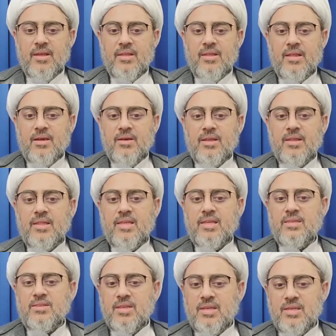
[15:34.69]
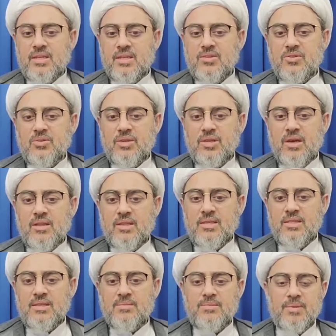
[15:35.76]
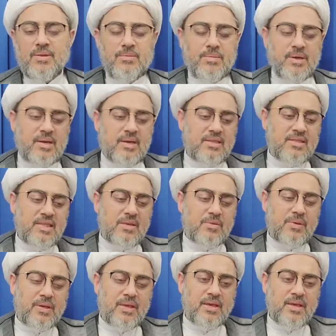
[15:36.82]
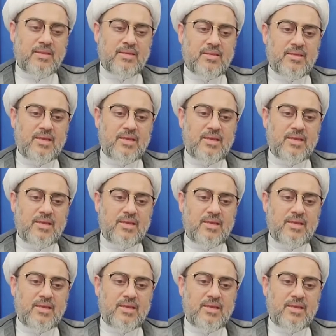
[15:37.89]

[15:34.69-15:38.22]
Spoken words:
now in this dunya, the simple burns that we get